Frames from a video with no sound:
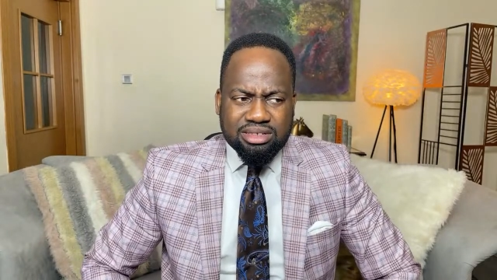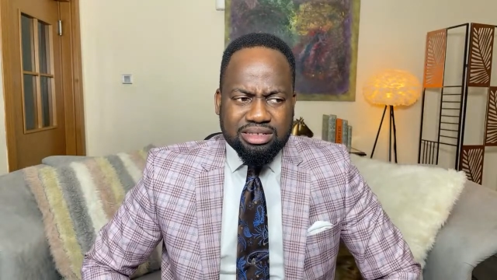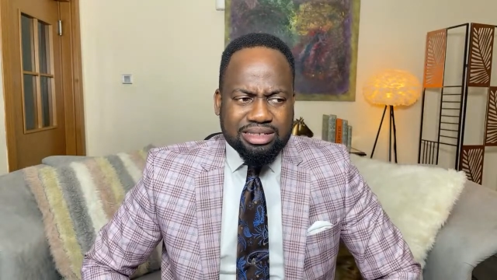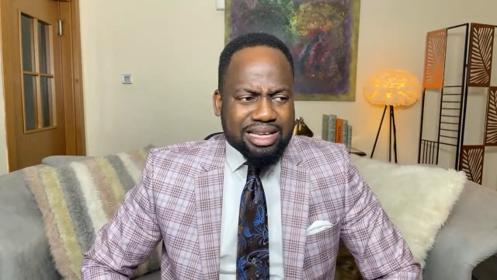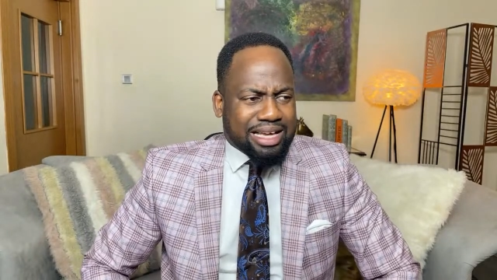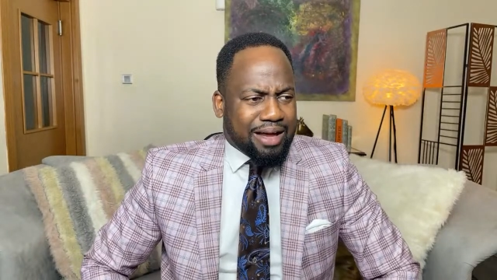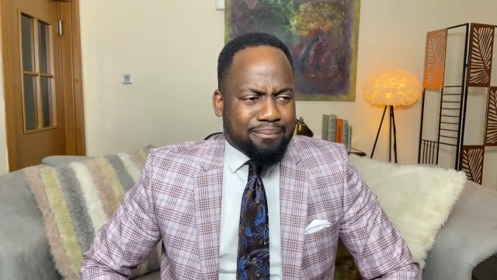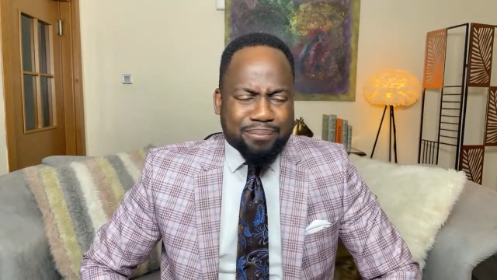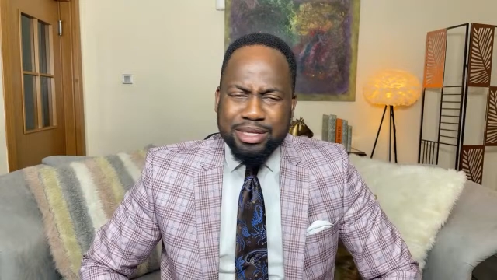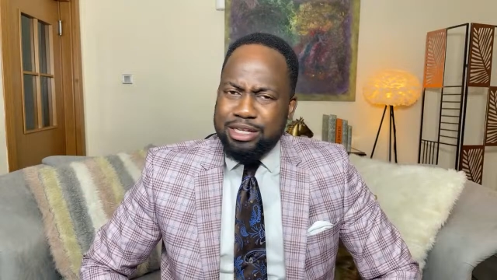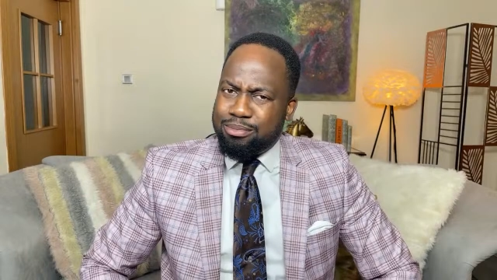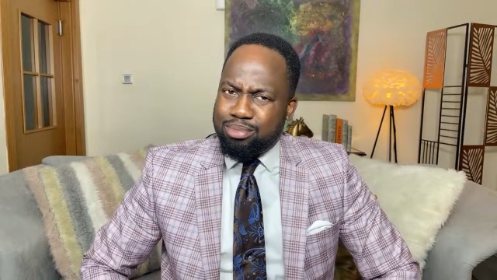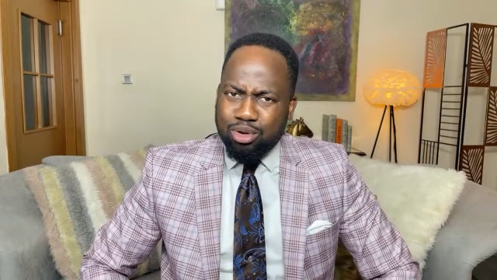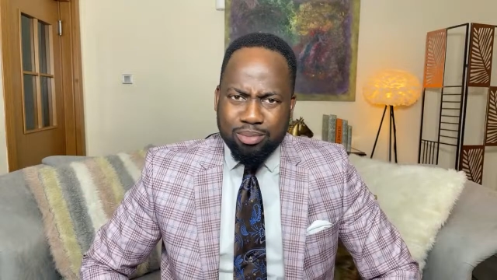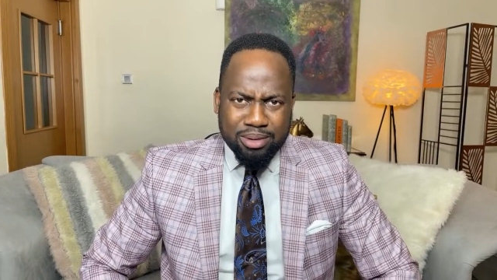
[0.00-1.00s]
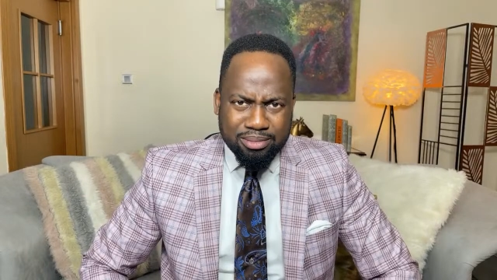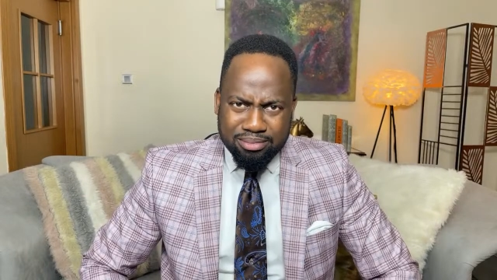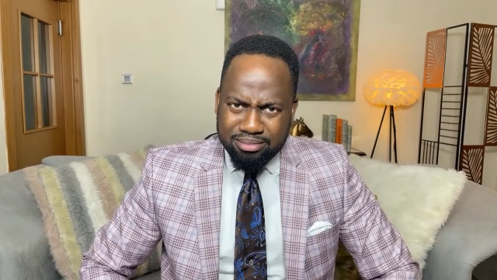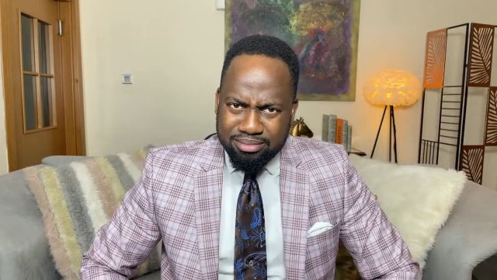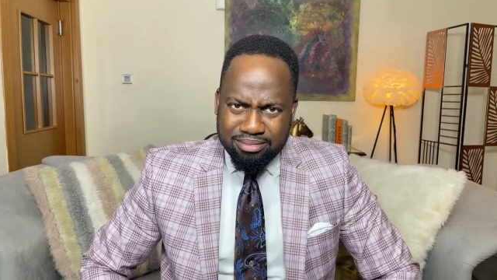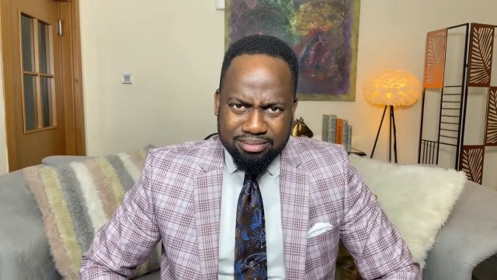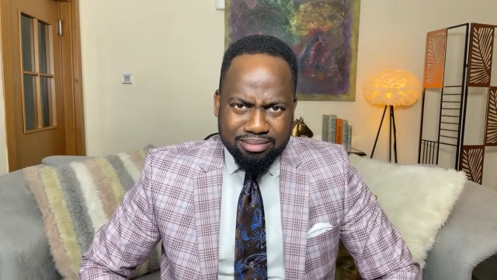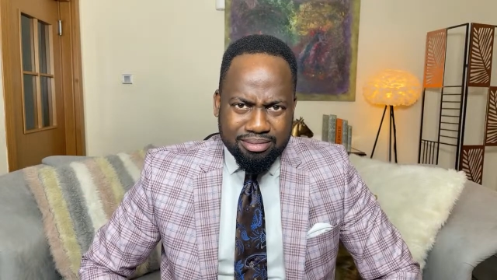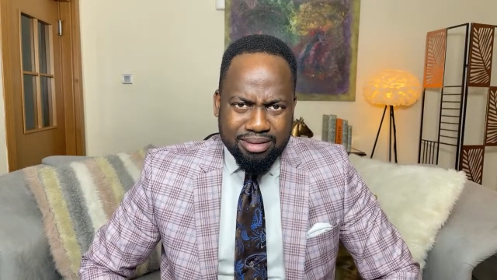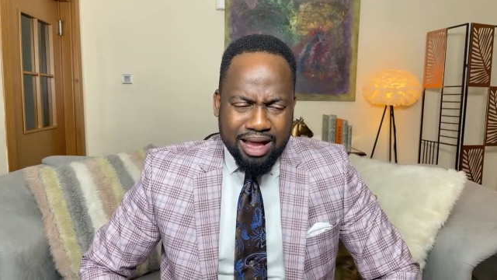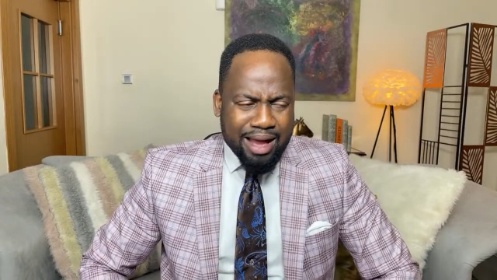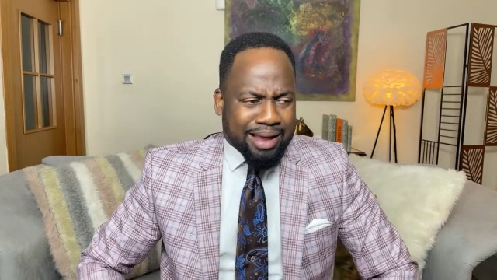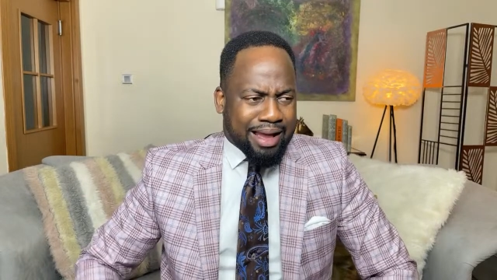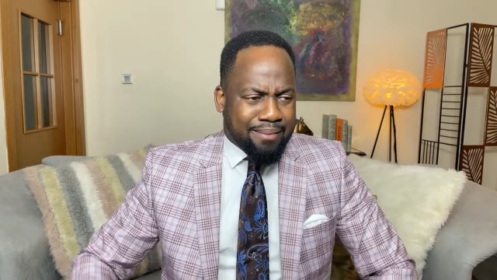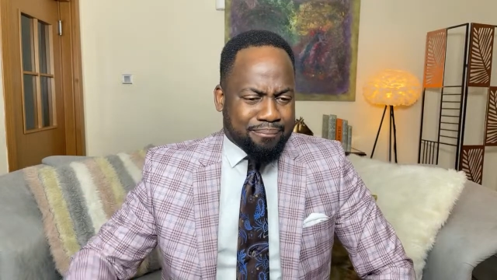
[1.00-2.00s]
That can be the problem
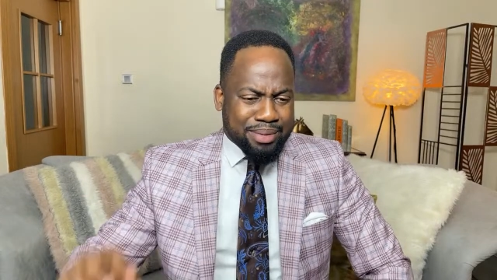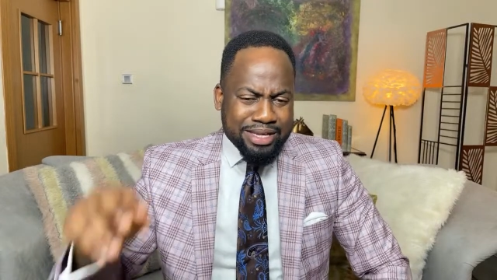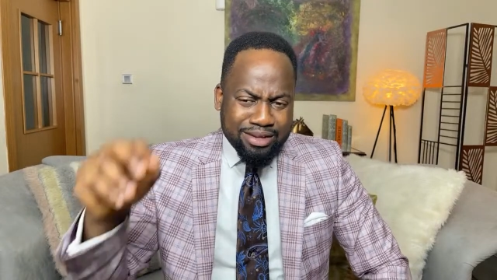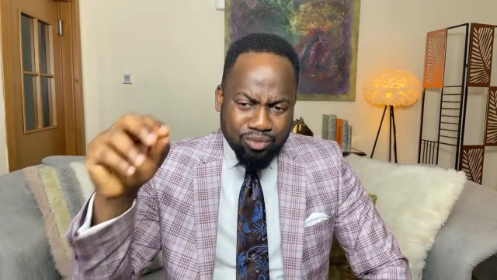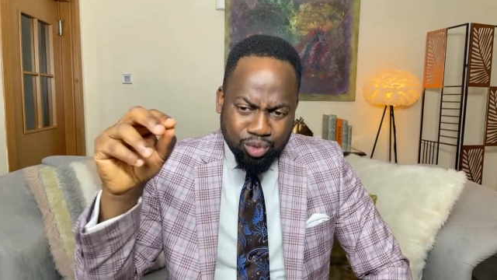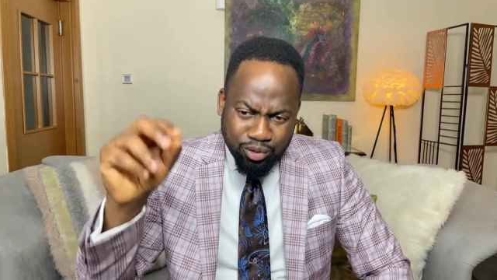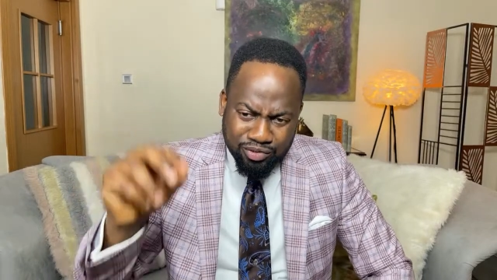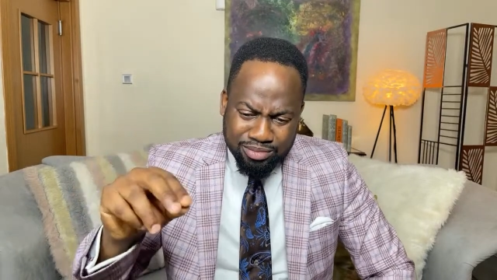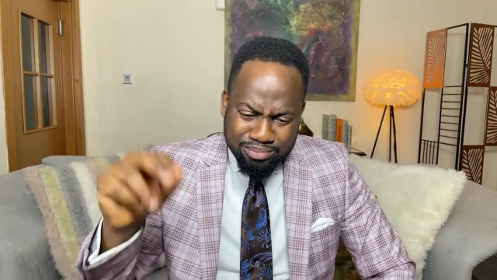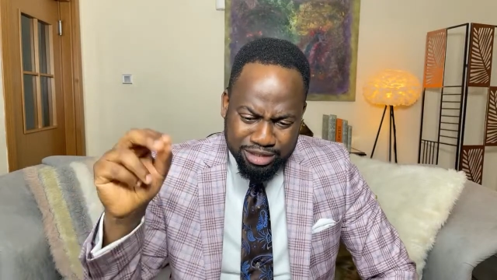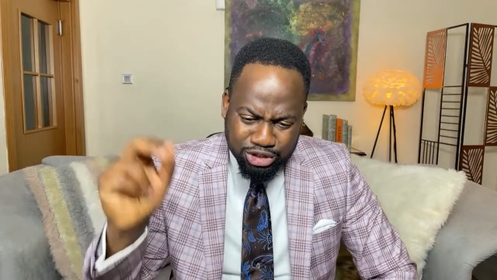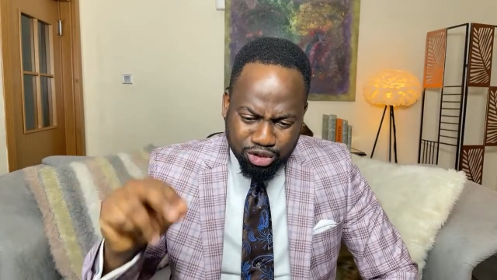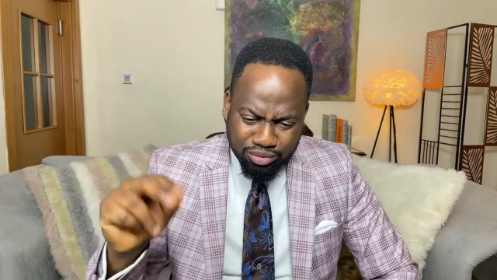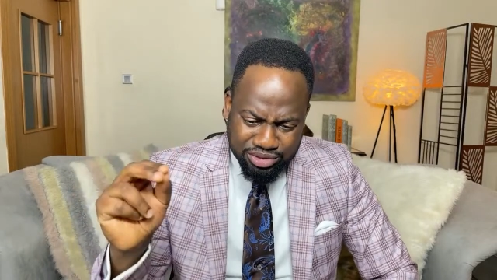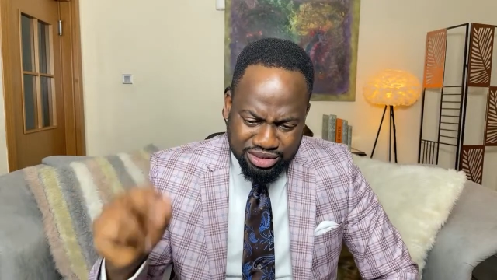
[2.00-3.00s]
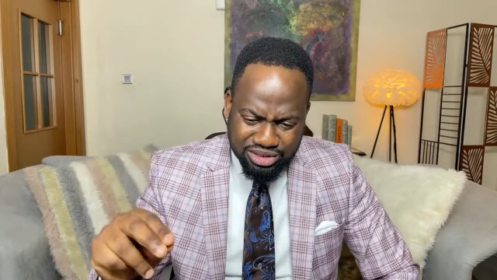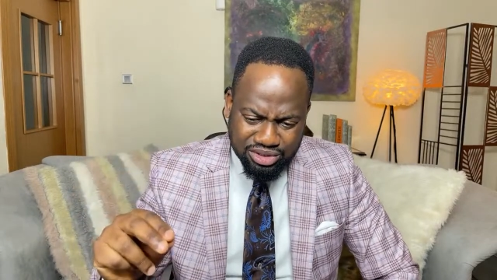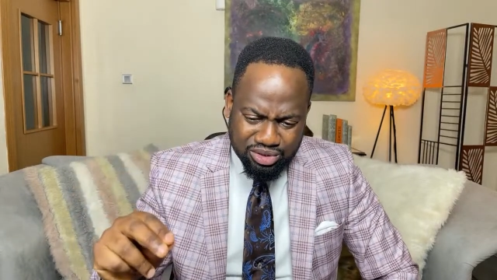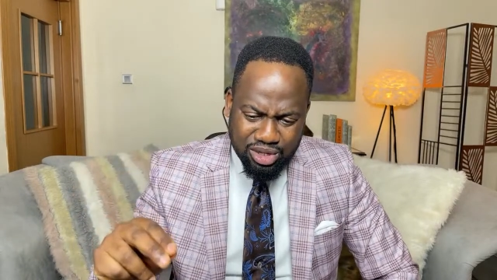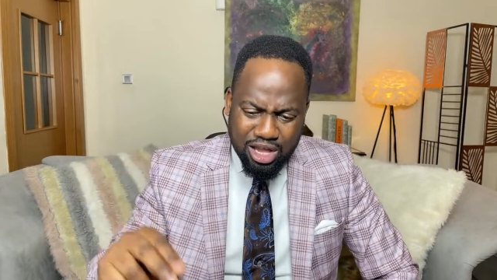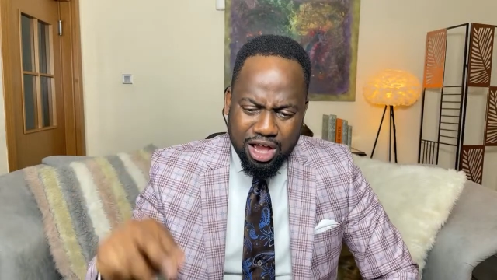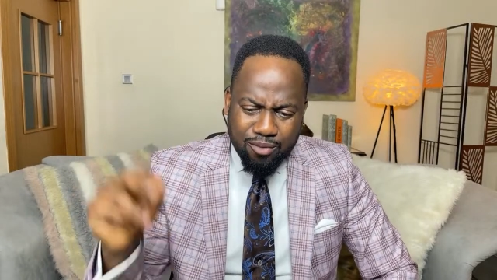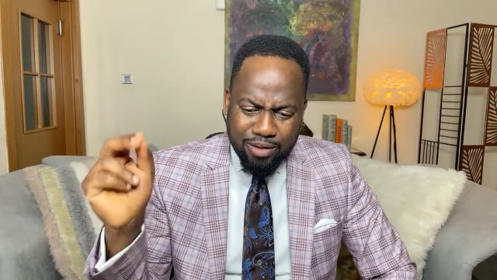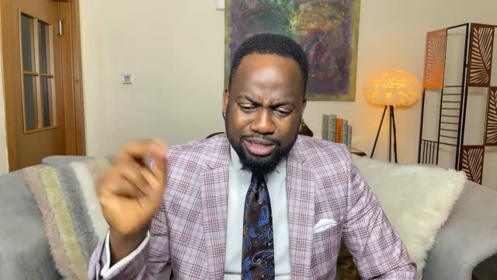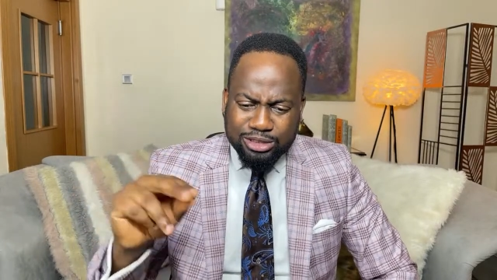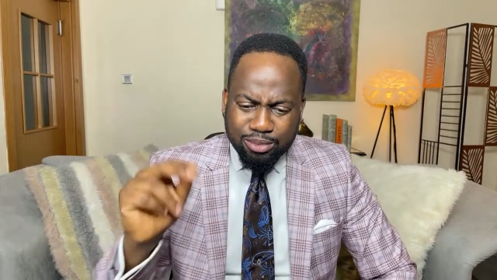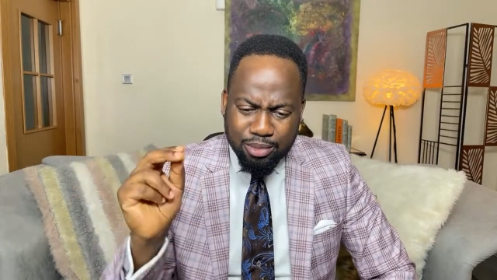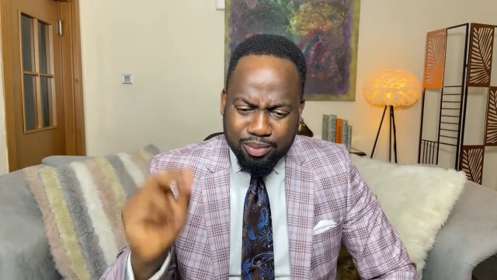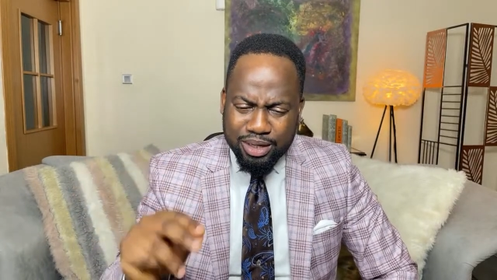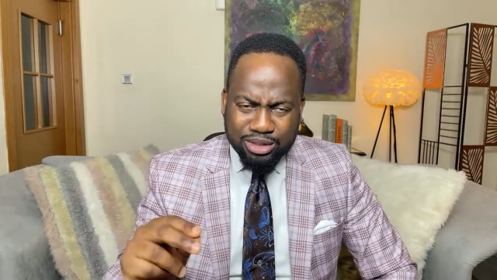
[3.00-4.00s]
and can be one of the major reasons why
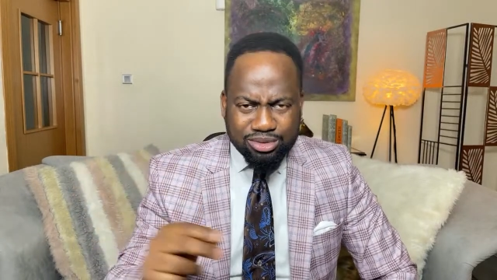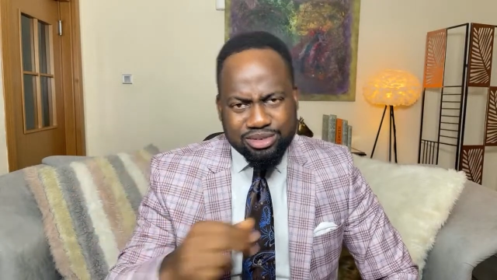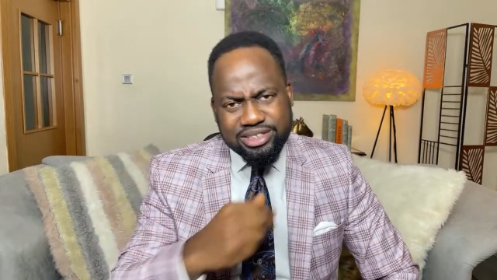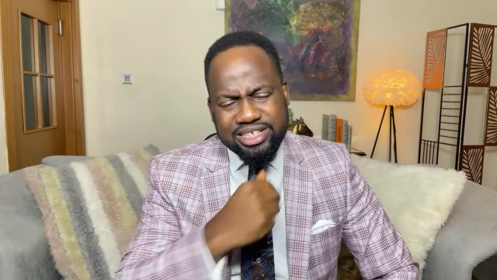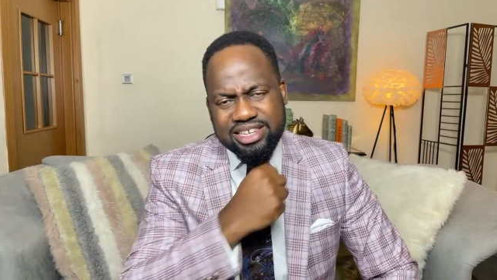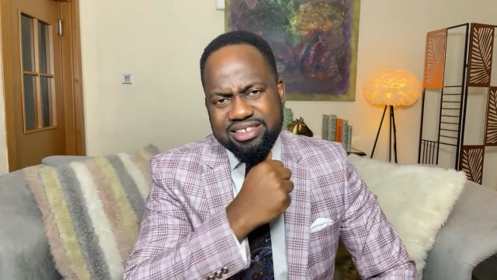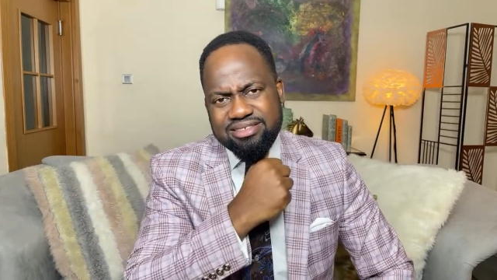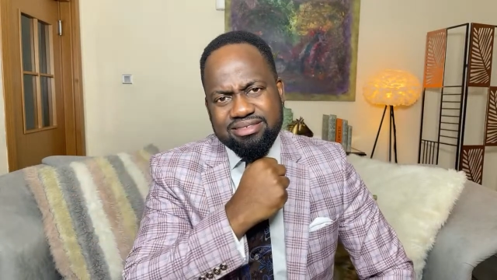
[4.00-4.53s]
some people are not selling.